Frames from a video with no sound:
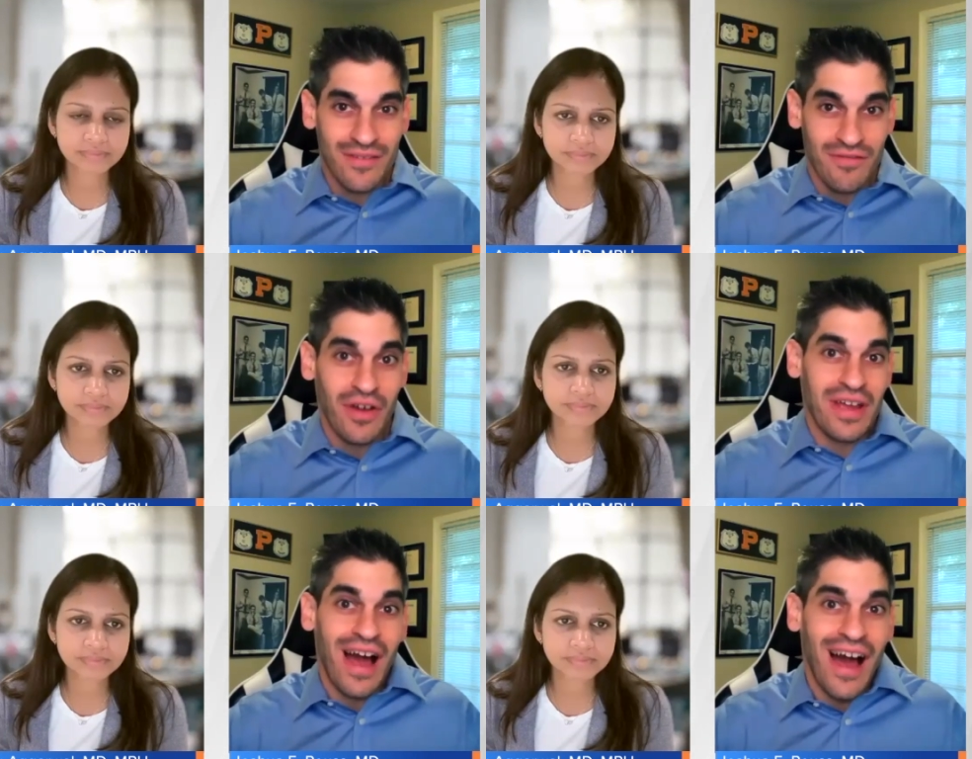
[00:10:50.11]

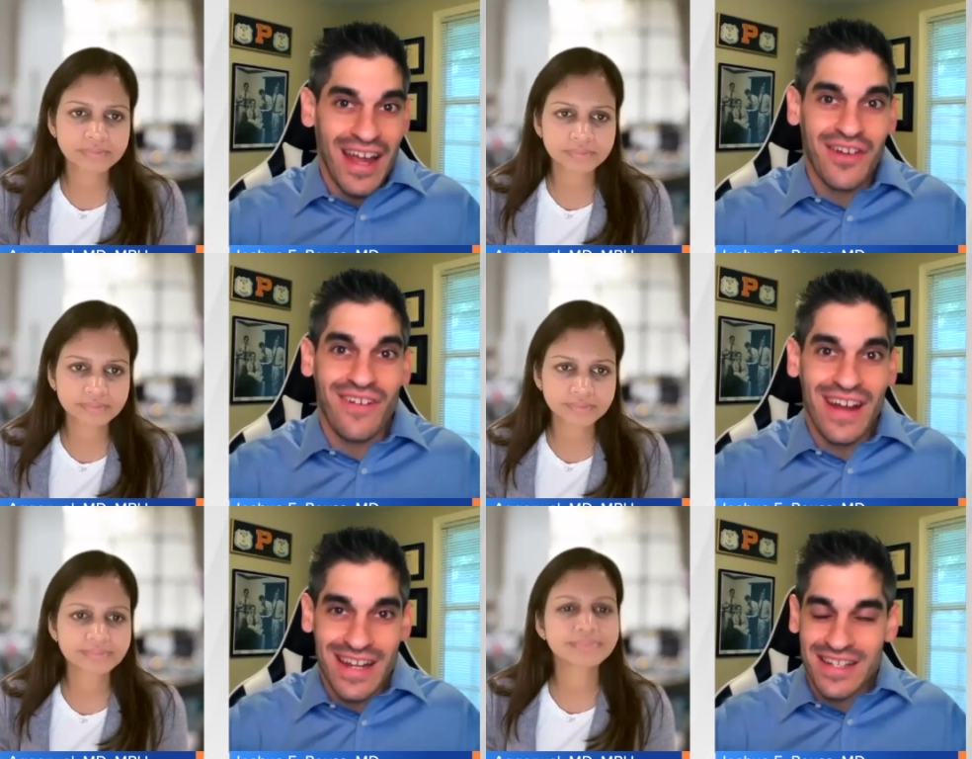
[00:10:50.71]
Speaker 1: very high
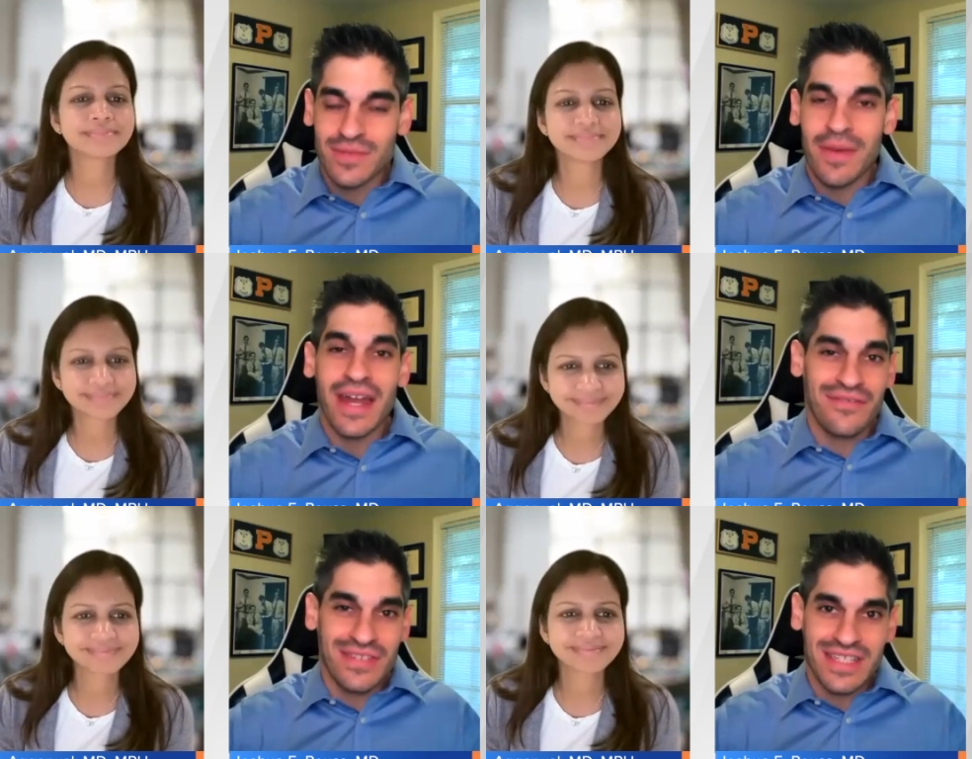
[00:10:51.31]
grade in its
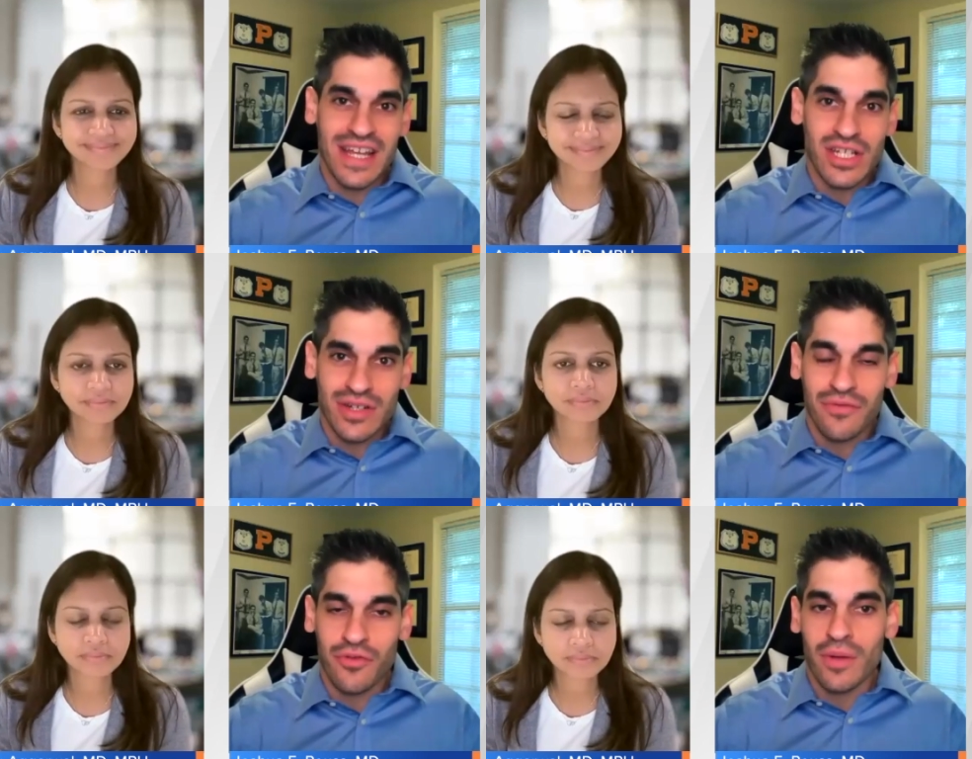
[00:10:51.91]

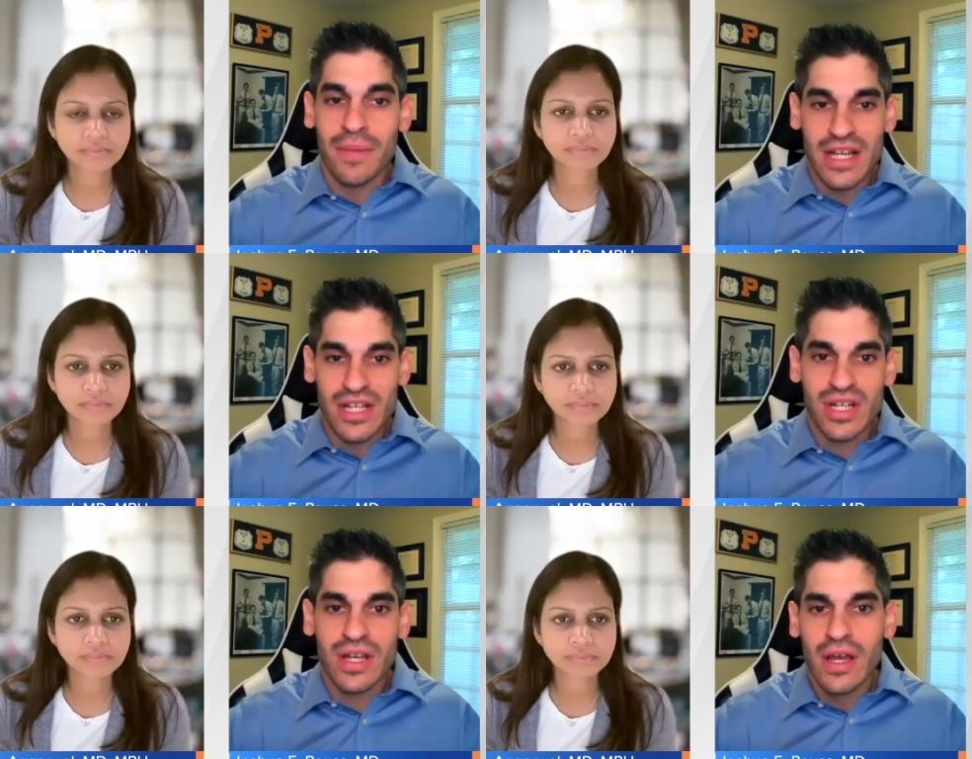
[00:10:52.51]
manifestation for a
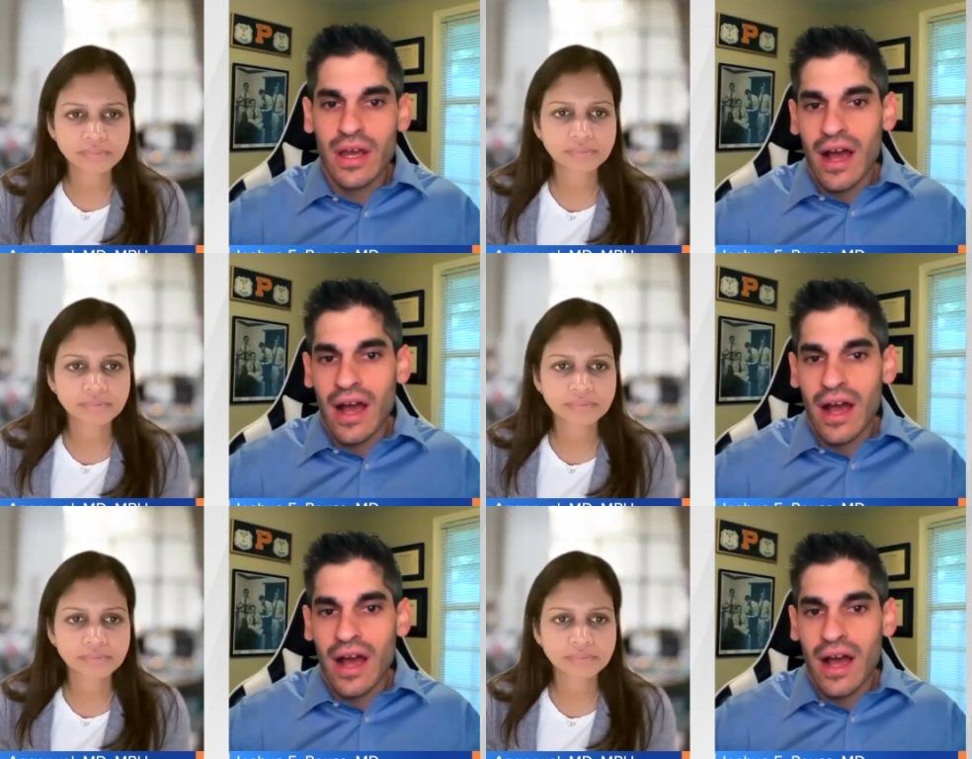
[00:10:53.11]
patient.